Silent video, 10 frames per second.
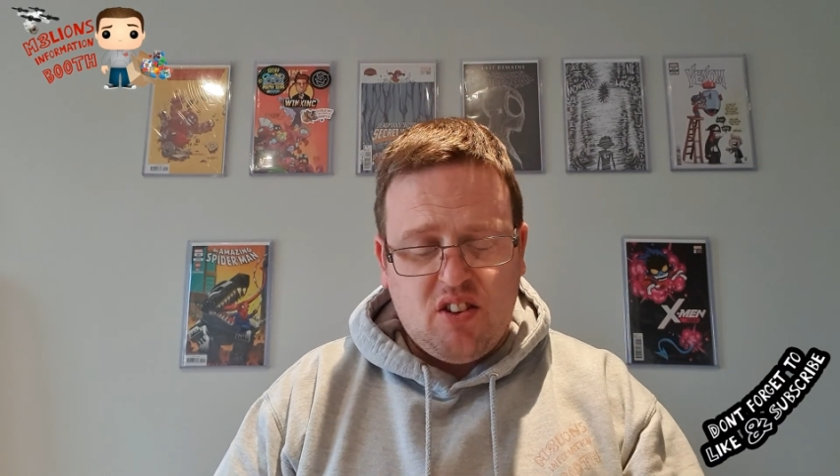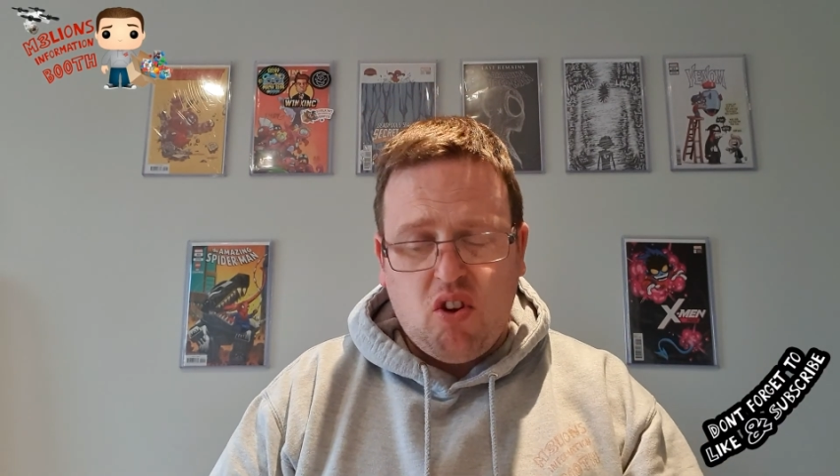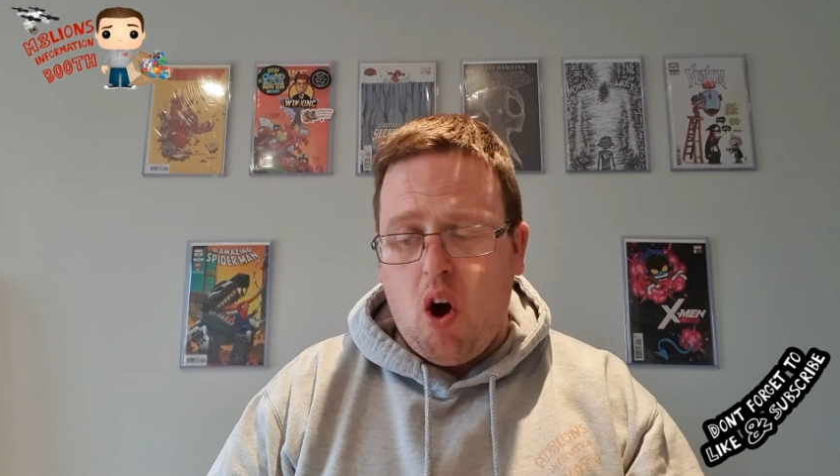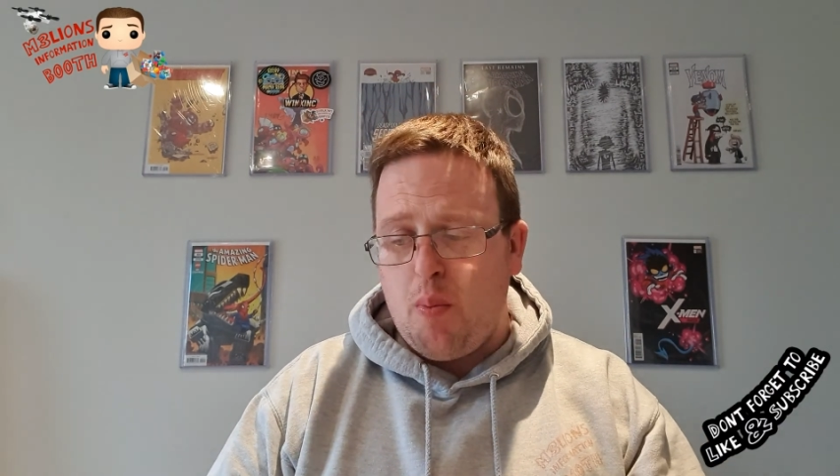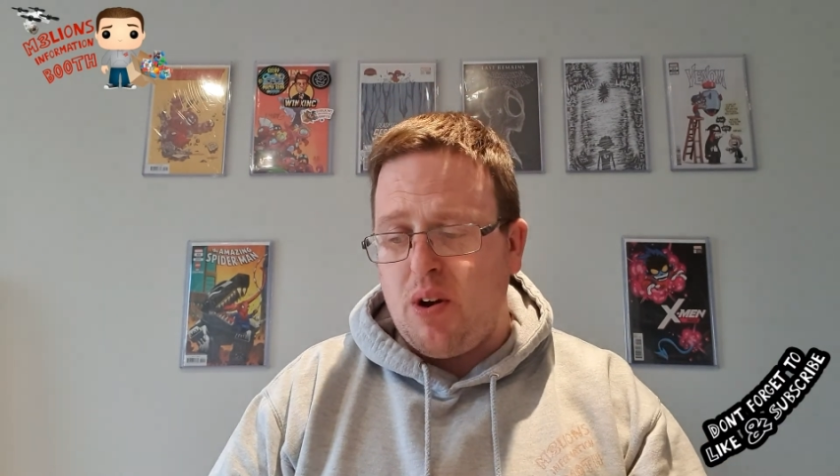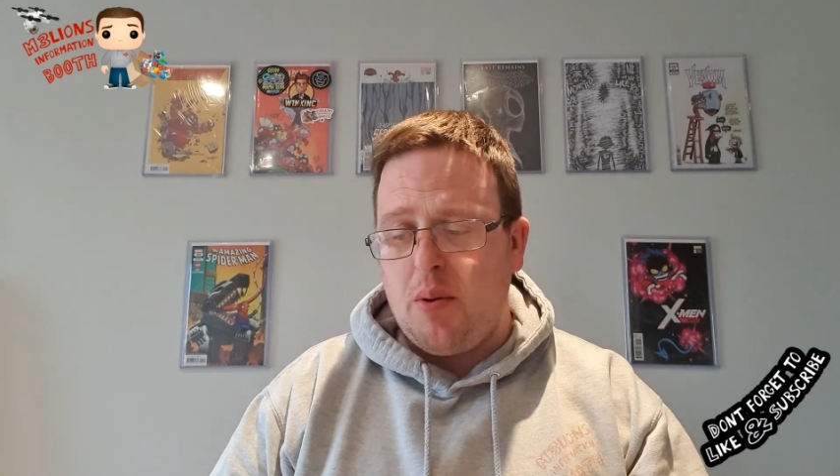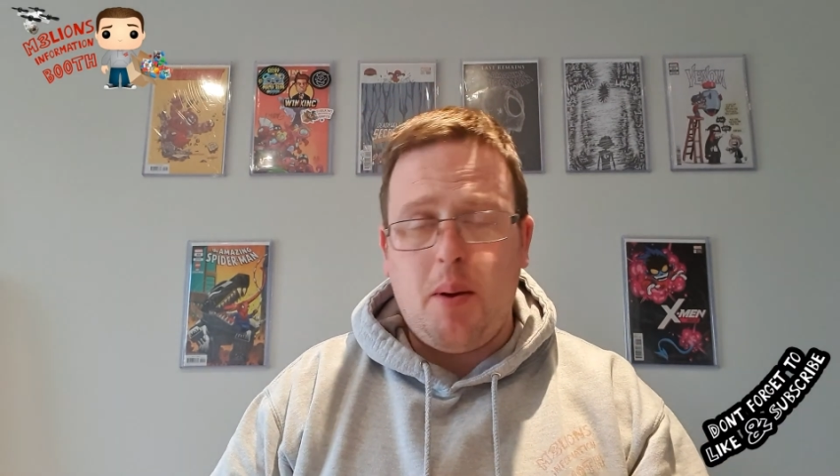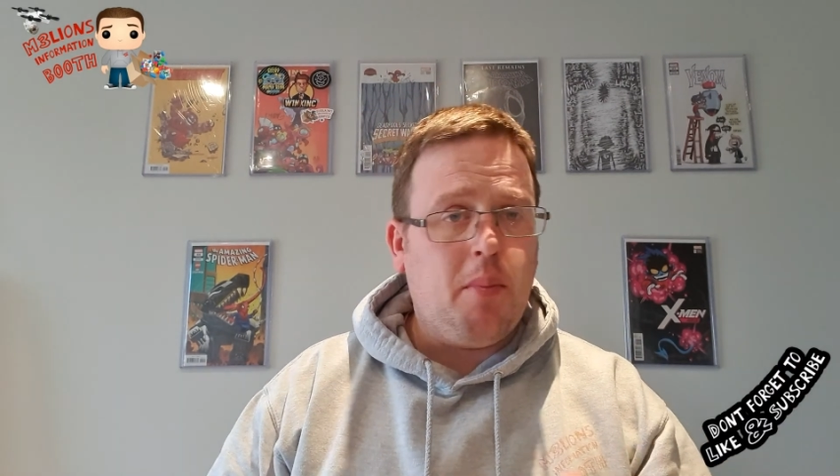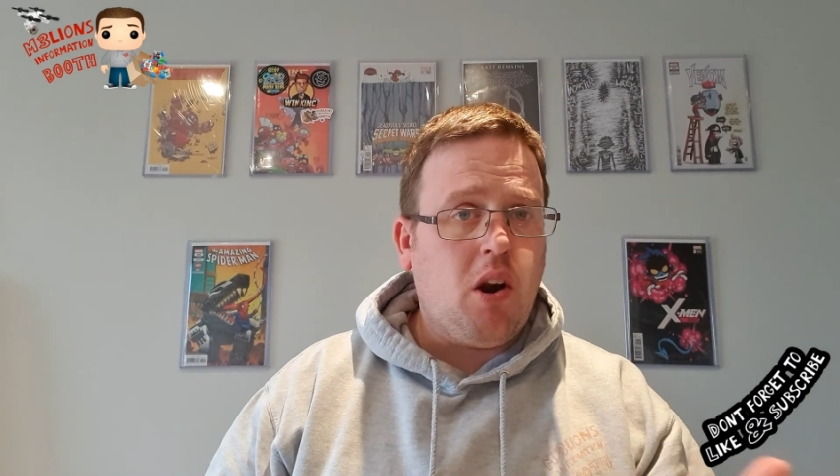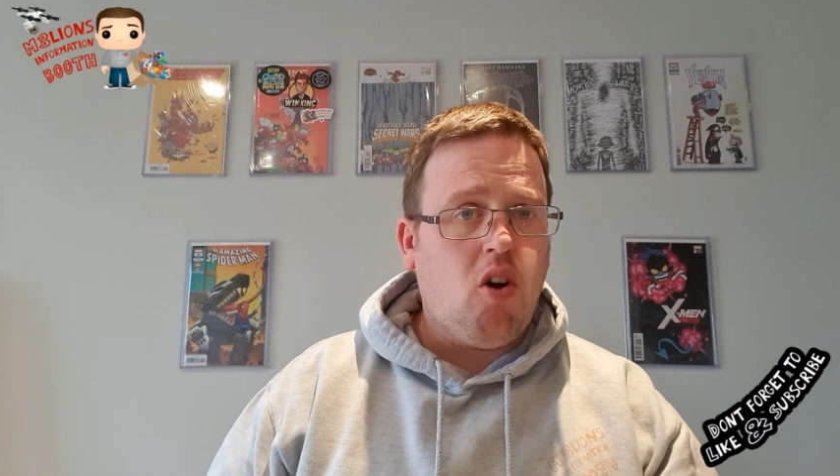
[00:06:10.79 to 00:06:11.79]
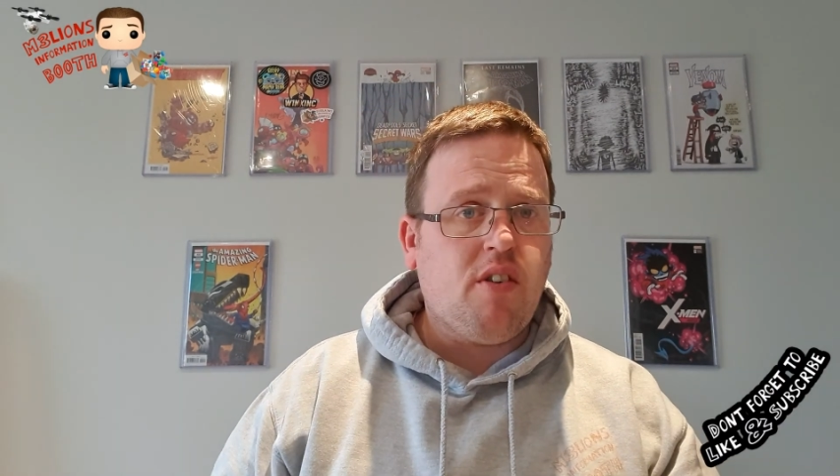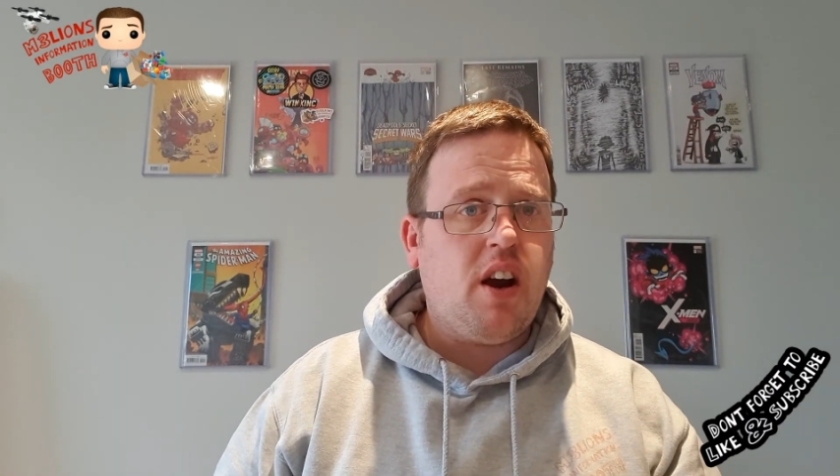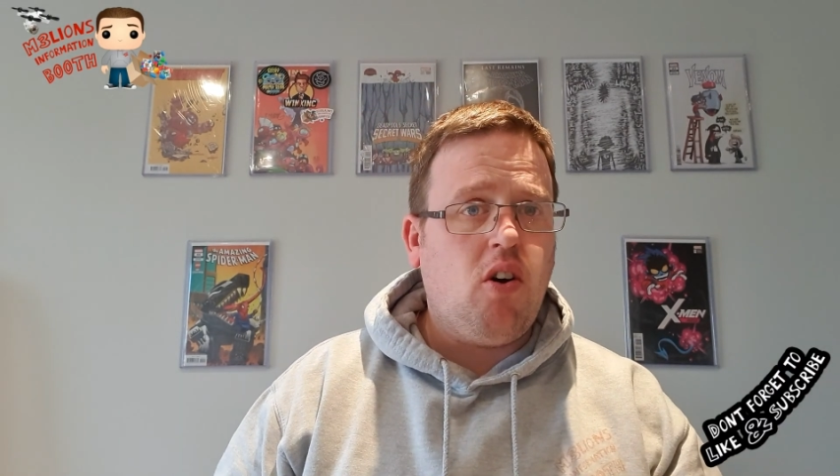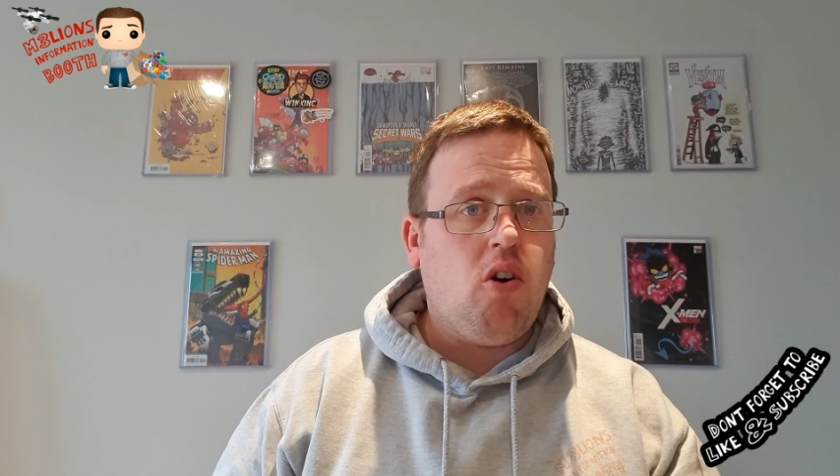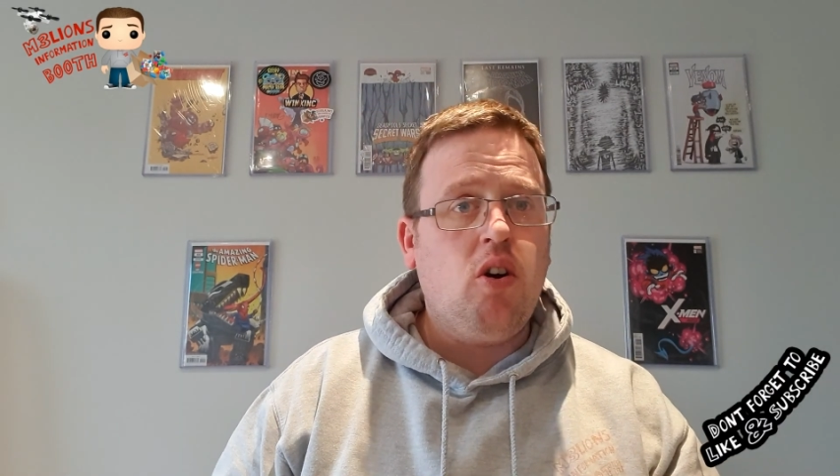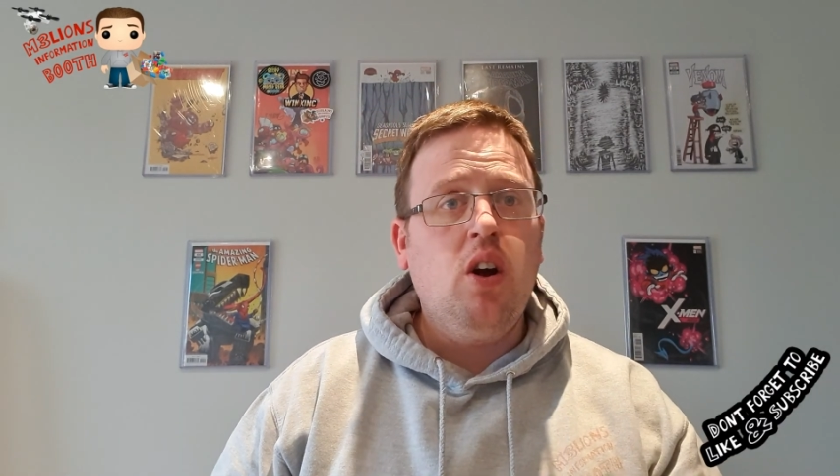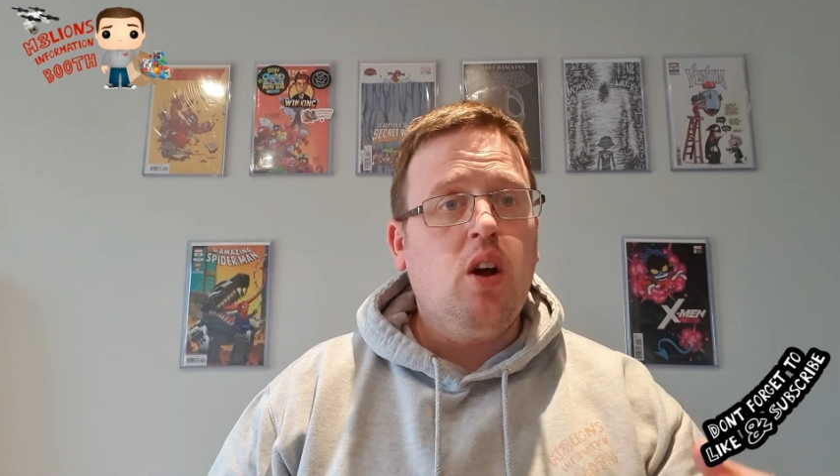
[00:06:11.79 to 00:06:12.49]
time when I'm in my lorry or